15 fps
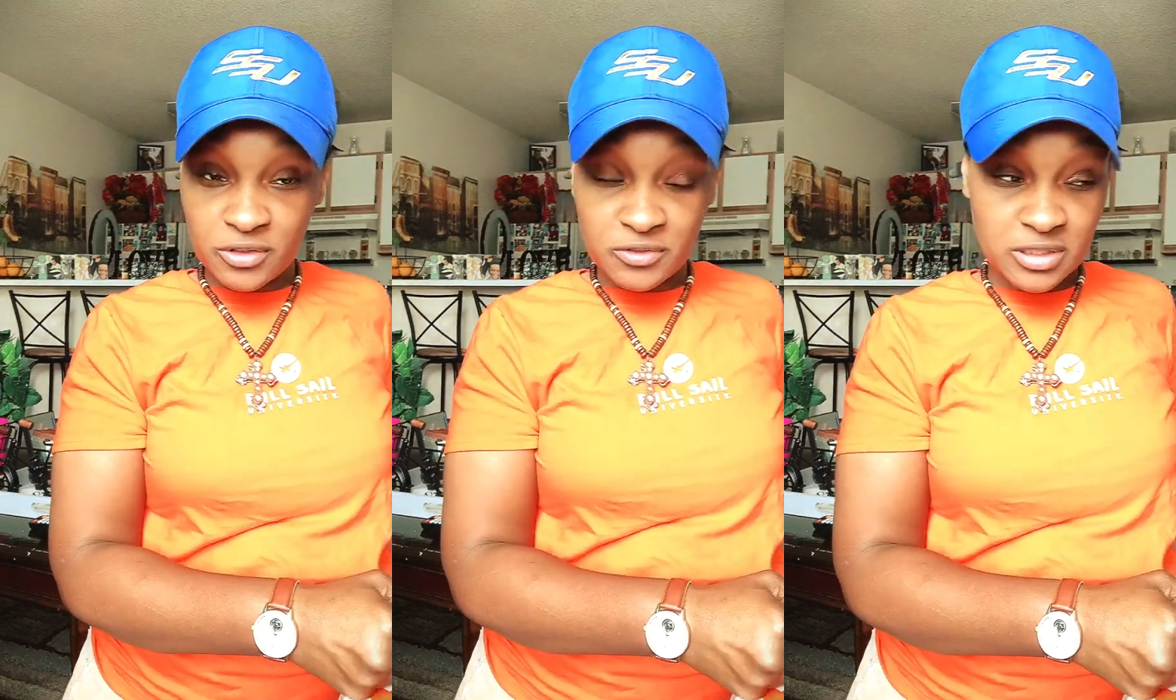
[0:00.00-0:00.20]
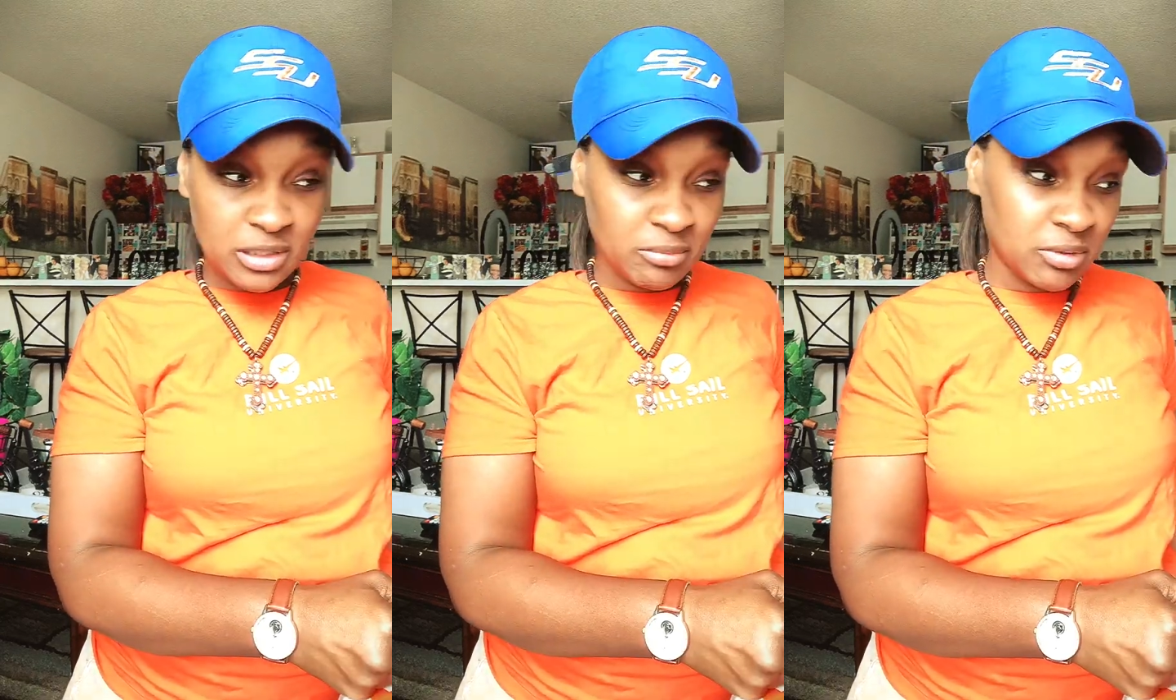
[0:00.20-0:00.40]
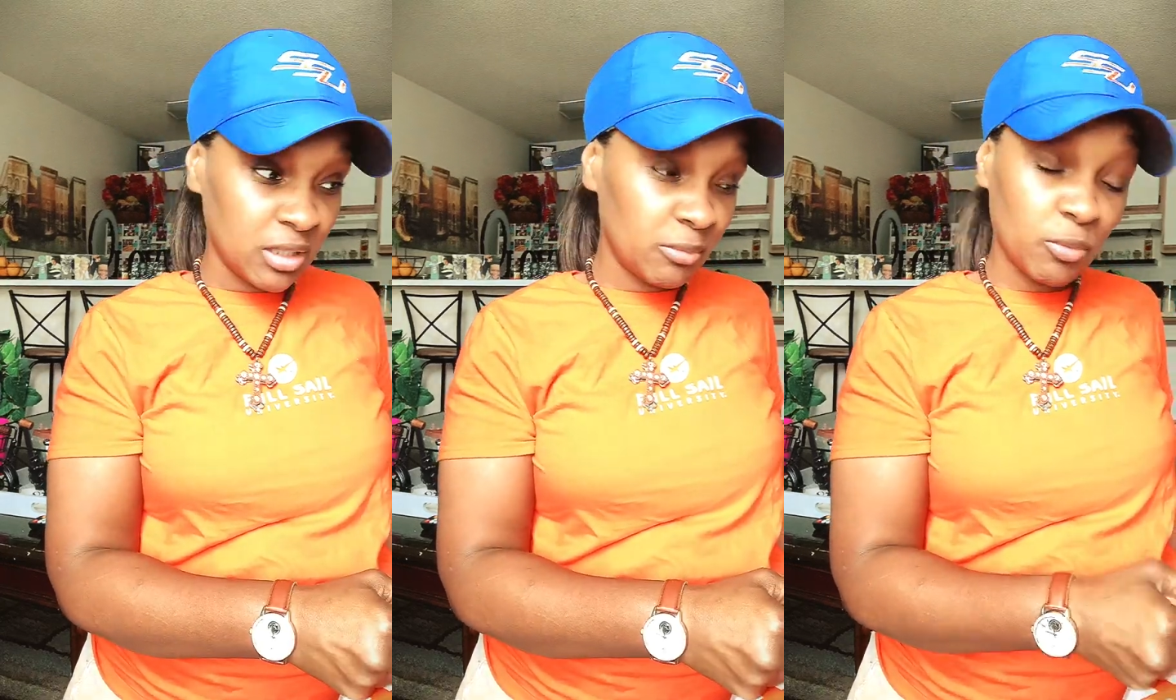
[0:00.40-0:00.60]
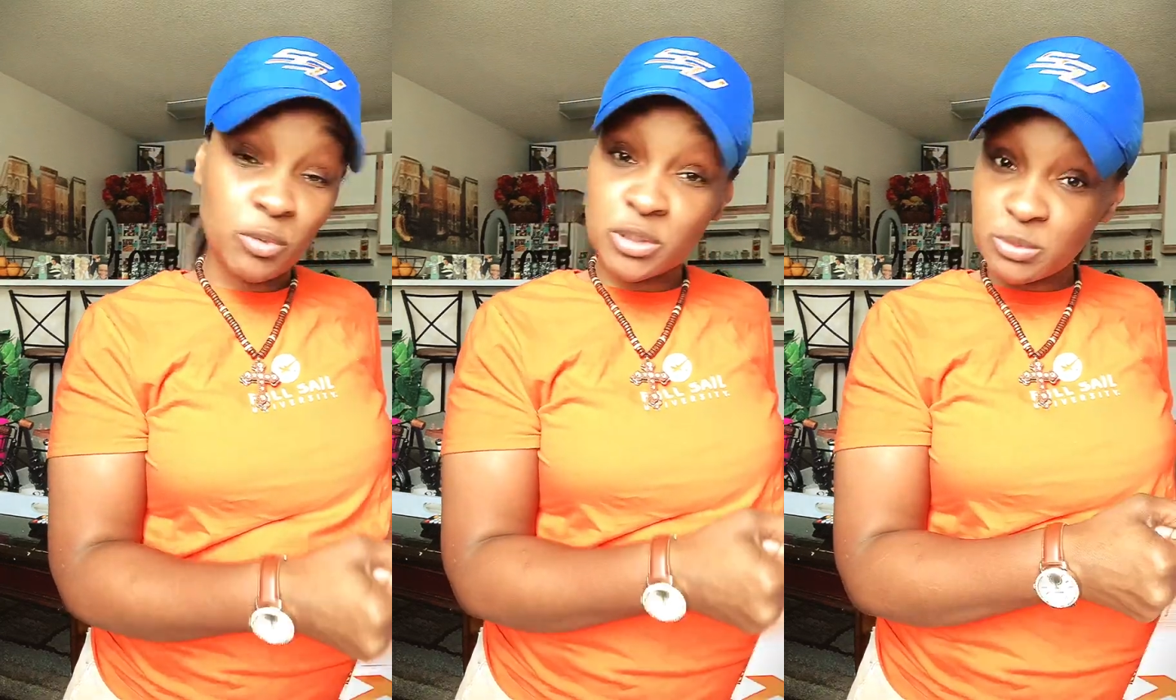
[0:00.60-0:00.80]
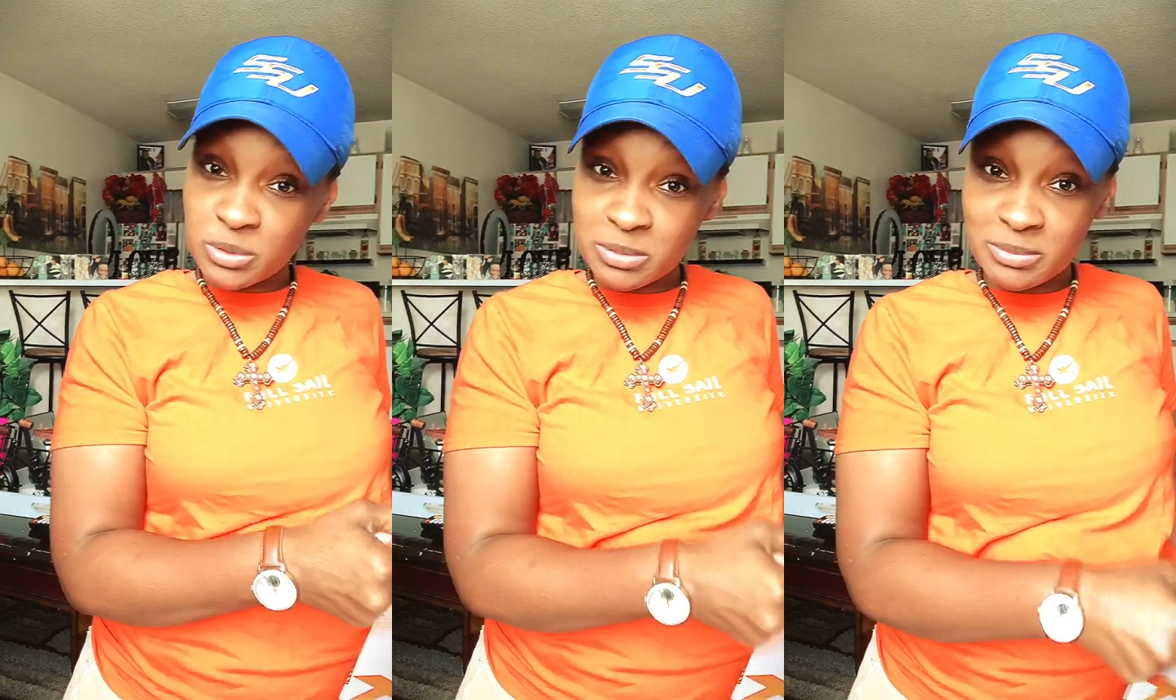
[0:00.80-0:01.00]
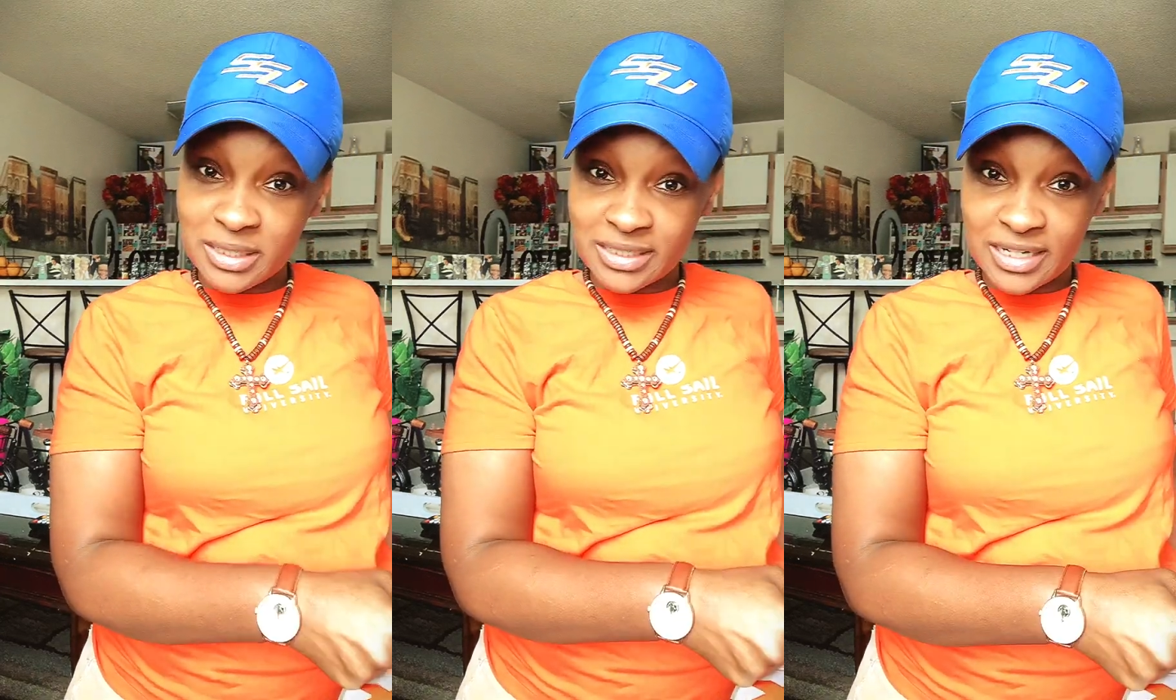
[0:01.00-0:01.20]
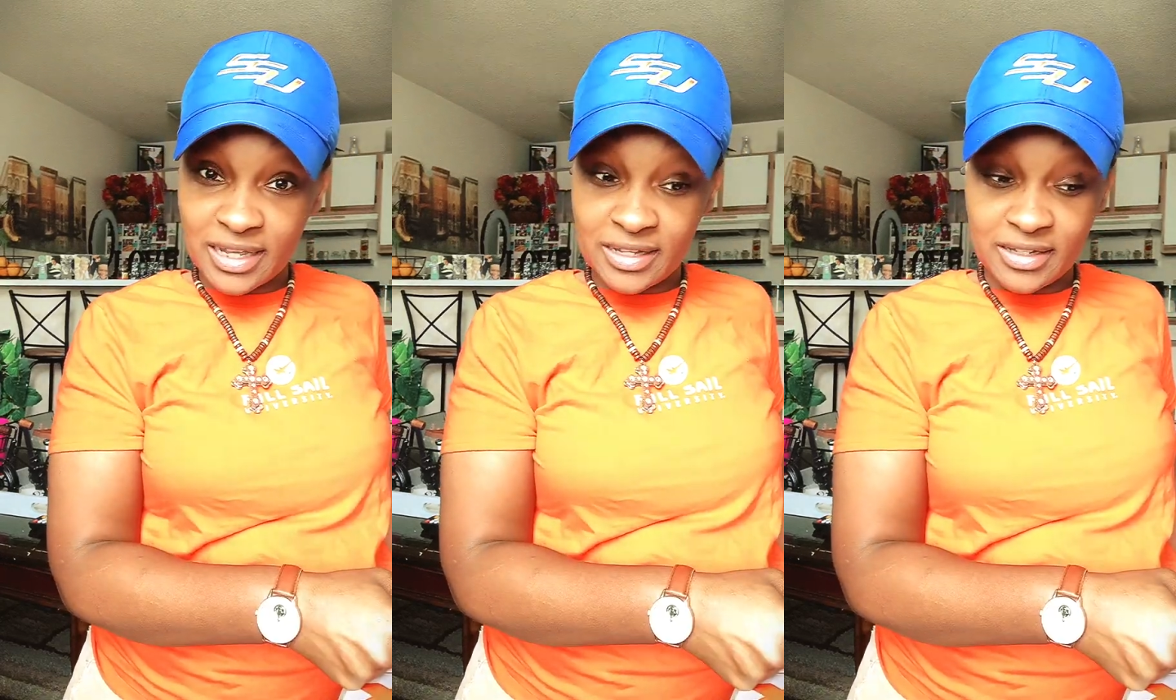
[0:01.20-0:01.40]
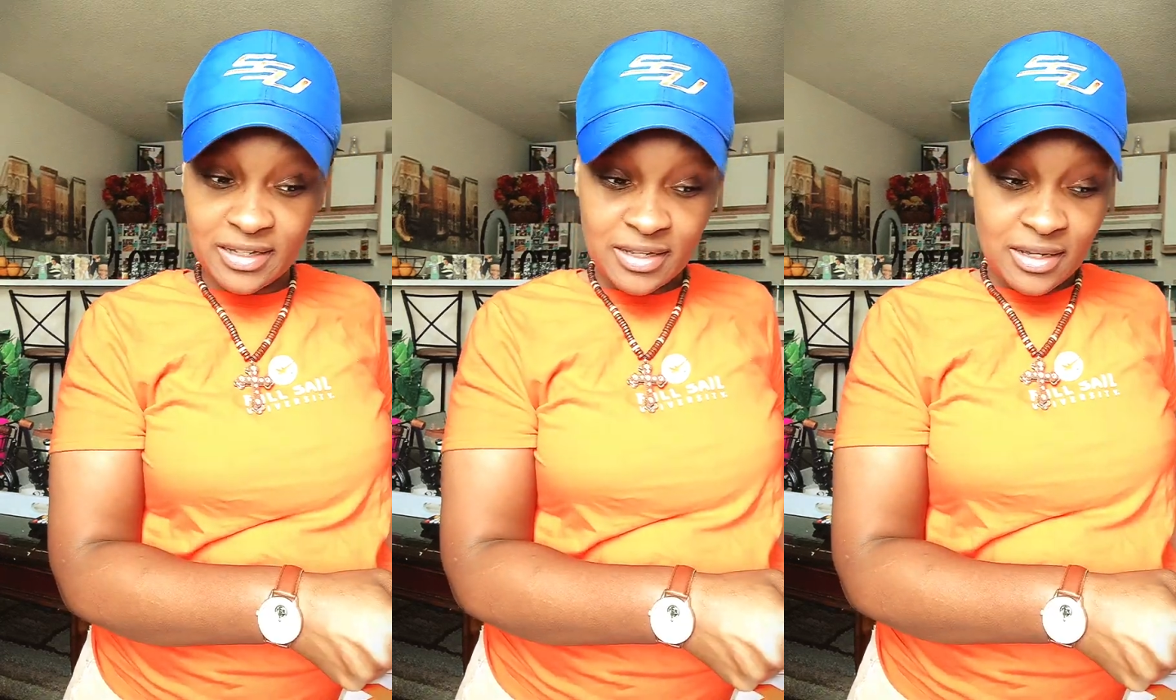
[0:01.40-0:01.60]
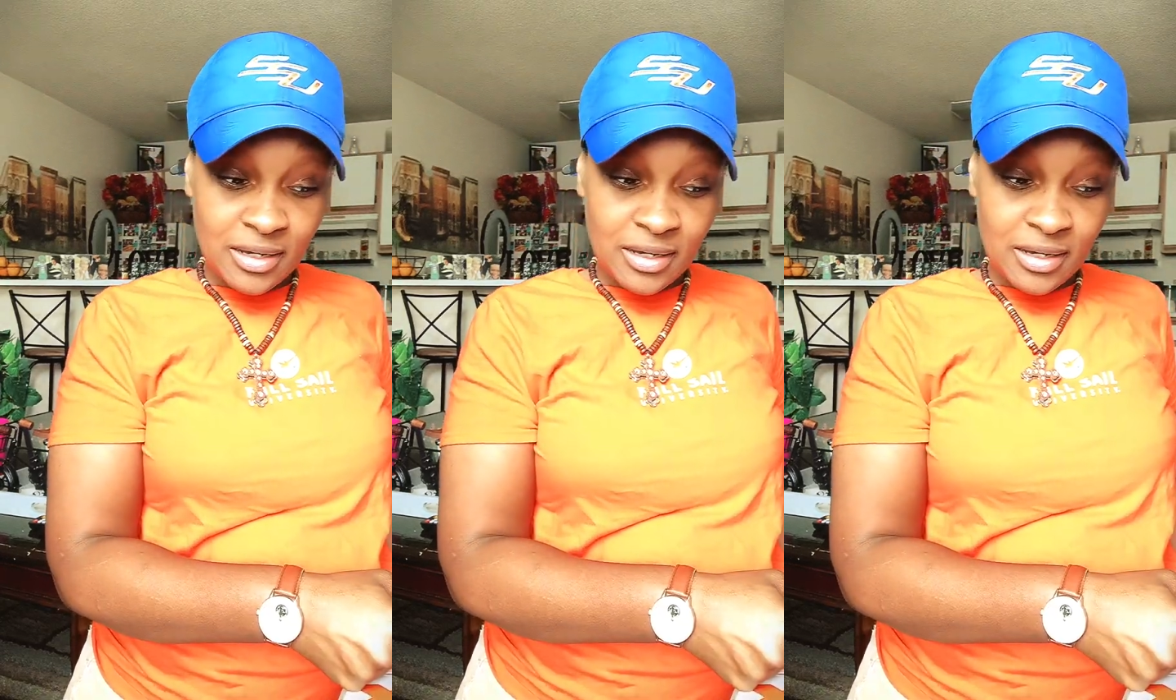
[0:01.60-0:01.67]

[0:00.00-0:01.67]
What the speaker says: of September, which was Monday.